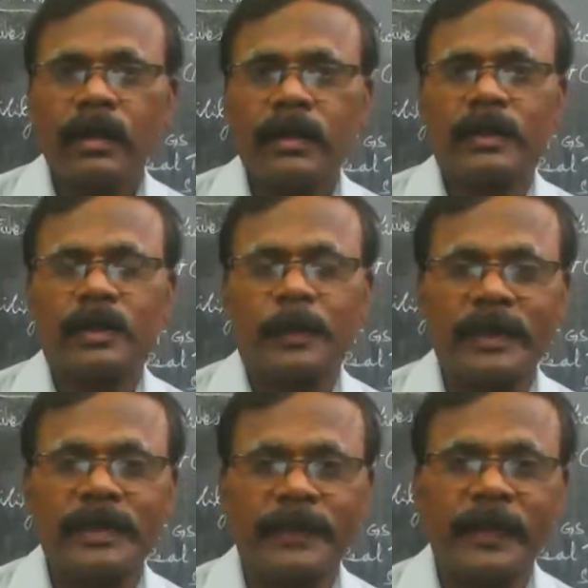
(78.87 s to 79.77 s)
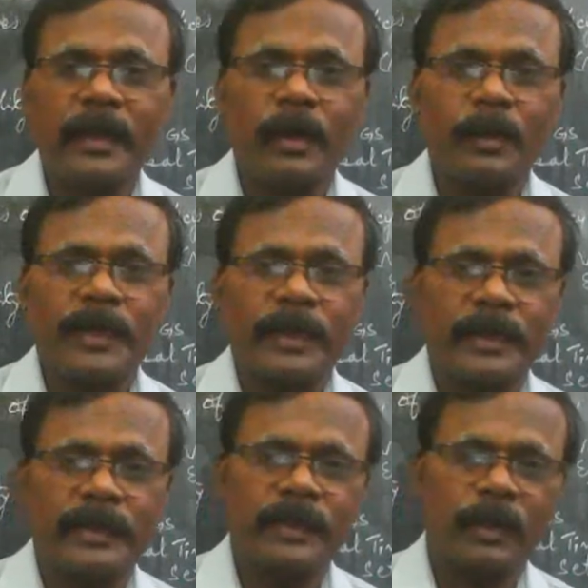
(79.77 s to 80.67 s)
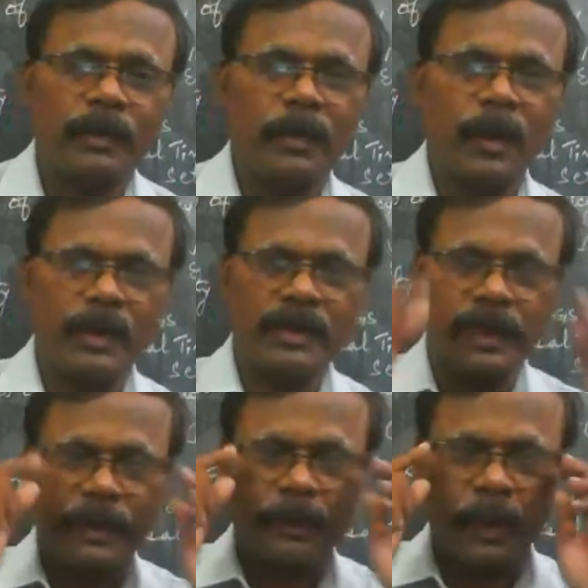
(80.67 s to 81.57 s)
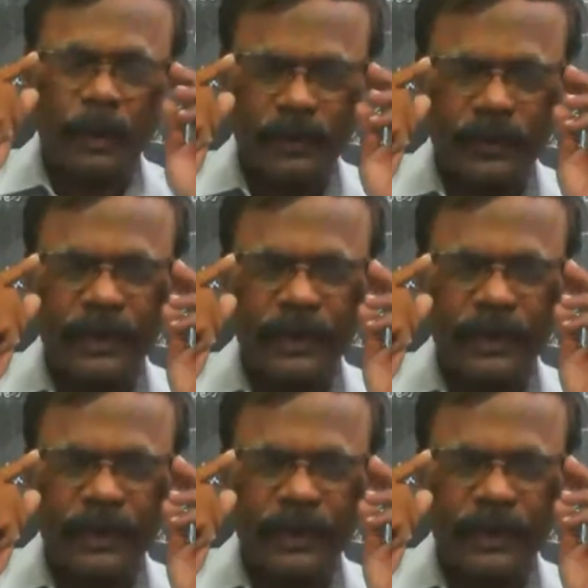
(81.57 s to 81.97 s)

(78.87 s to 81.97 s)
specific objectives of monetary policy.